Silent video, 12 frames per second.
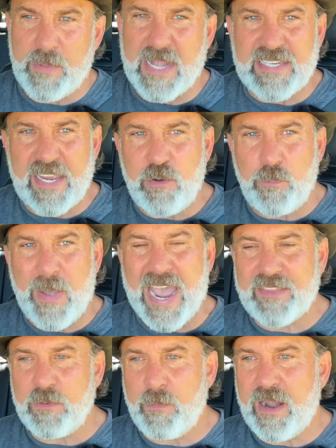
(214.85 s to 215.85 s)
that's how you
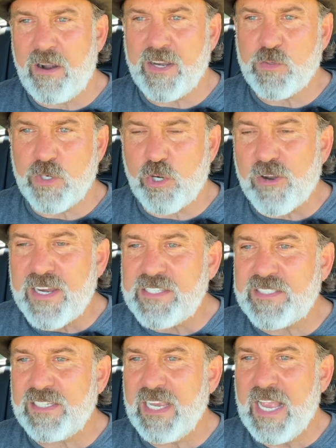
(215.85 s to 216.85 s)
pack the bearings with
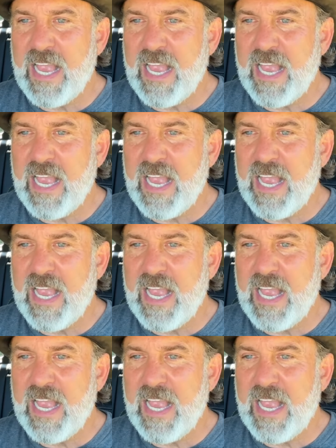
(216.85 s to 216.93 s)
grease.